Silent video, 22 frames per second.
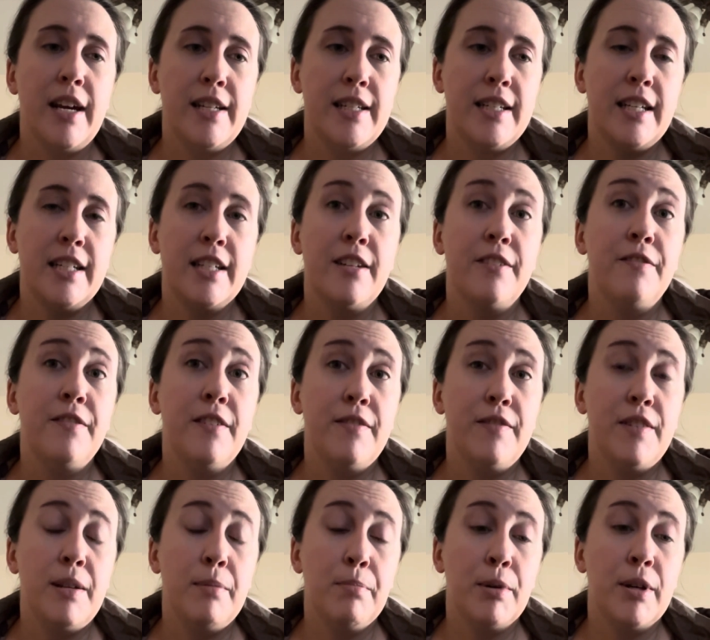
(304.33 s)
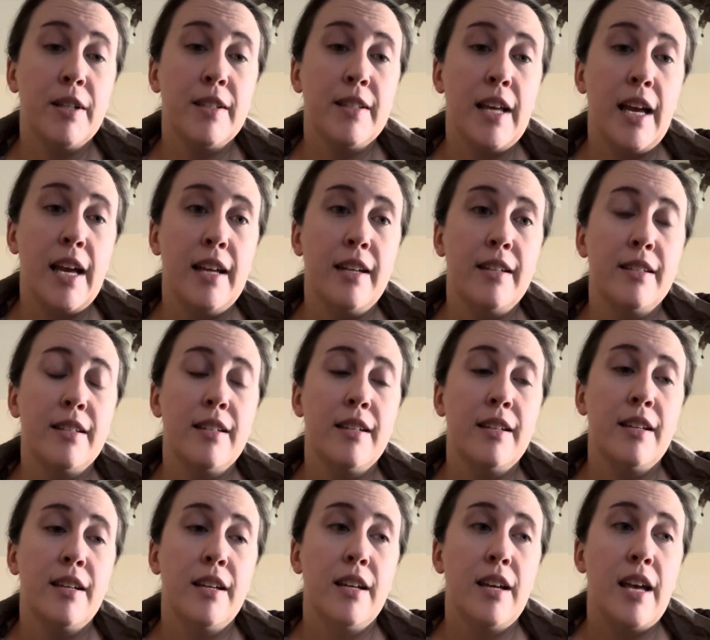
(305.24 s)
to get to 50%
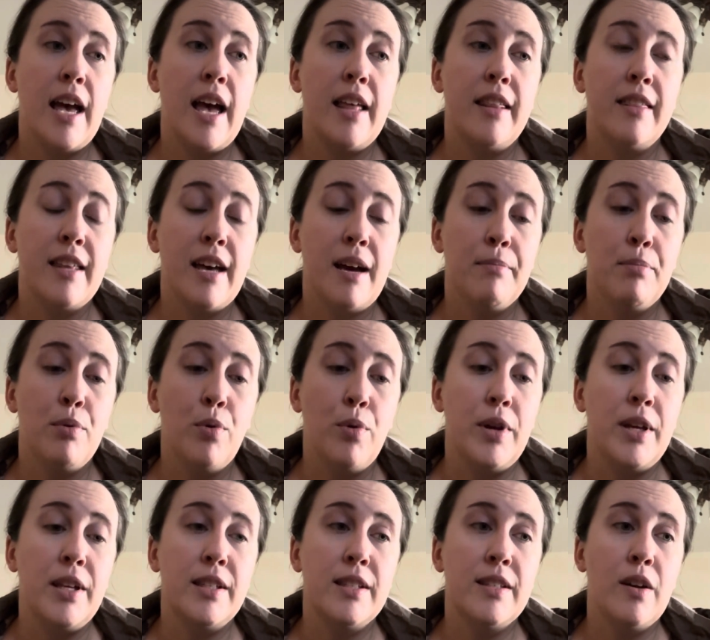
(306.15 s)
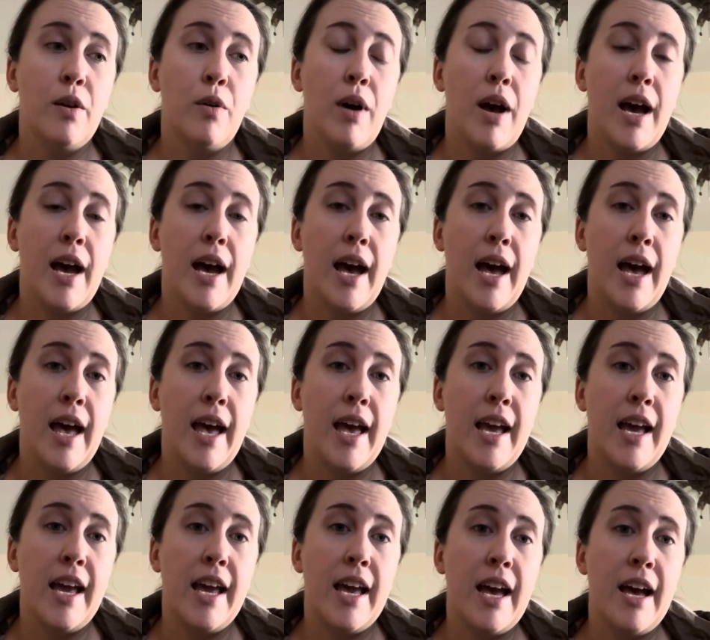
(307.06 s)
at that point. So
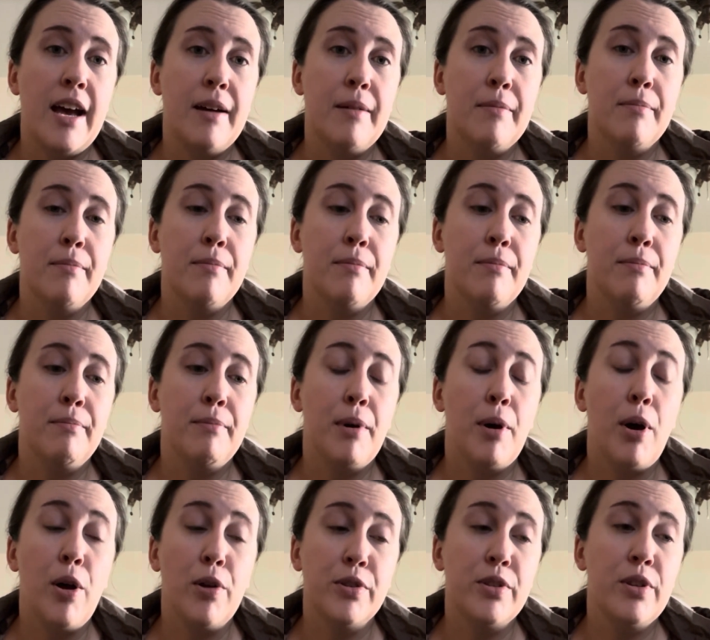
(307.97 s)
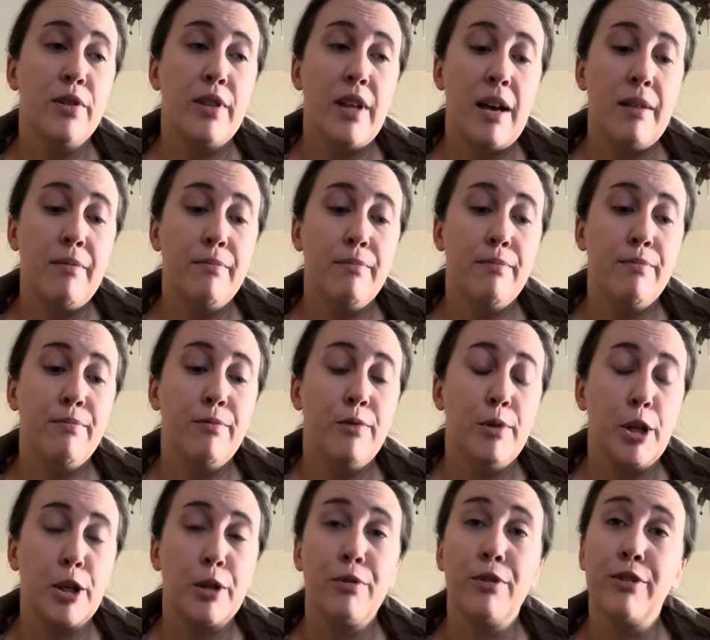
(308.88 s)
I also, that
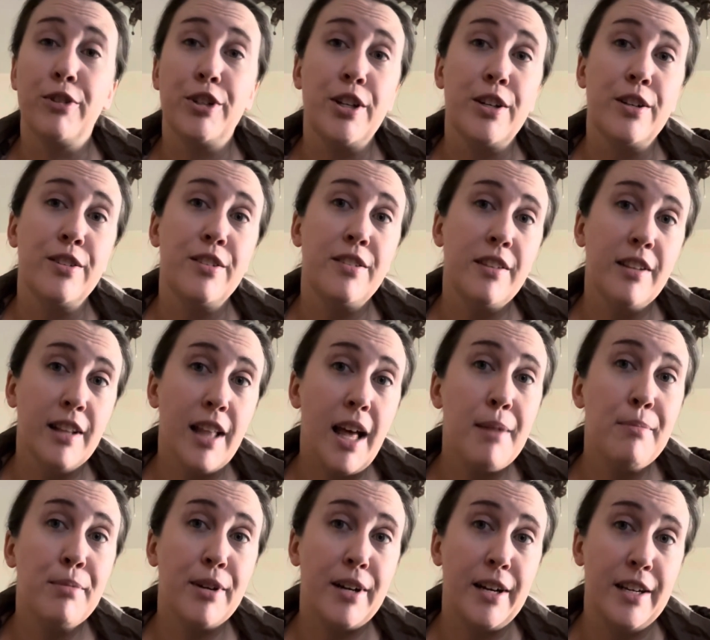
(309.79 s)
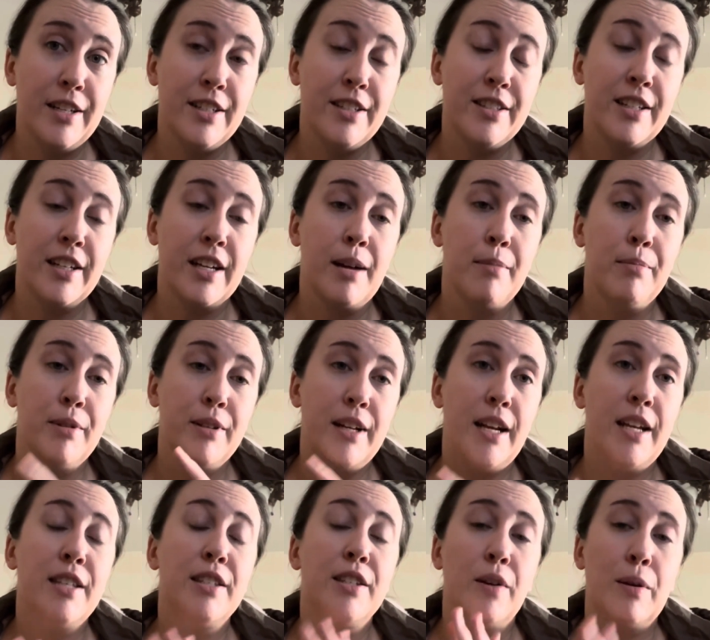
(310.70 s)
book returns to the library in just a couple of
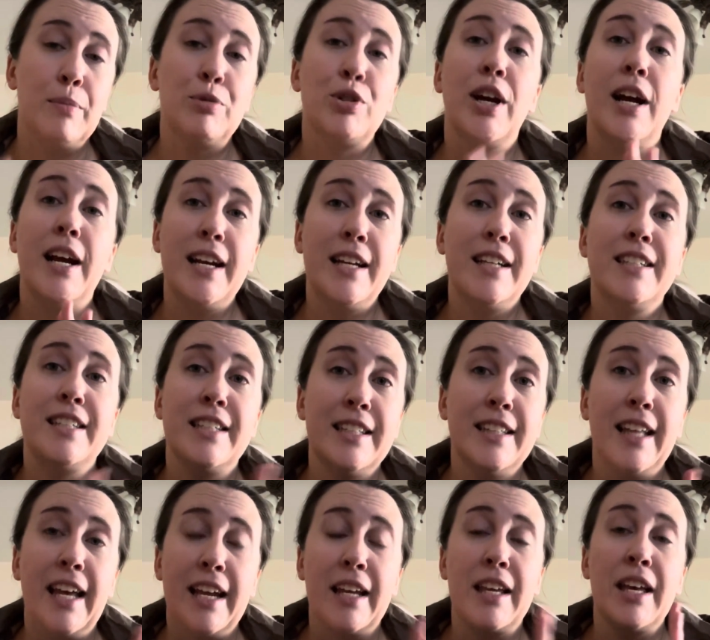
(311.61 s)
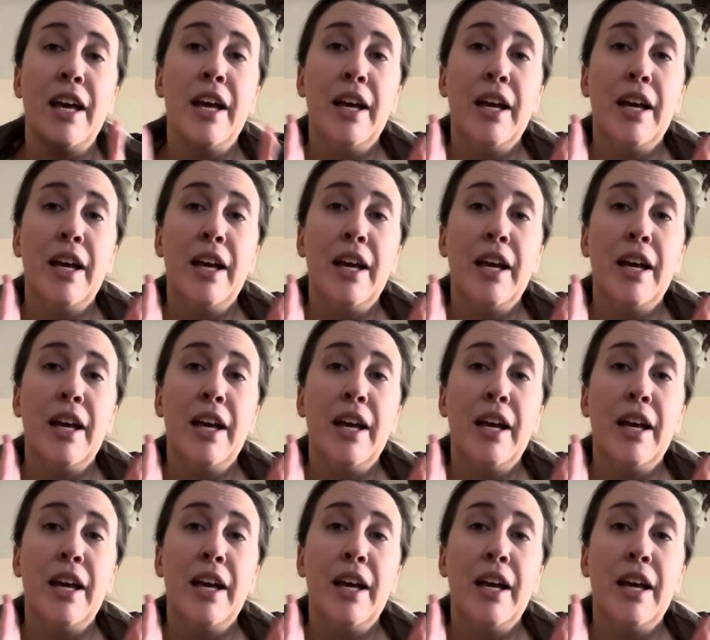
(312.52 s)
days. So I'm trying to like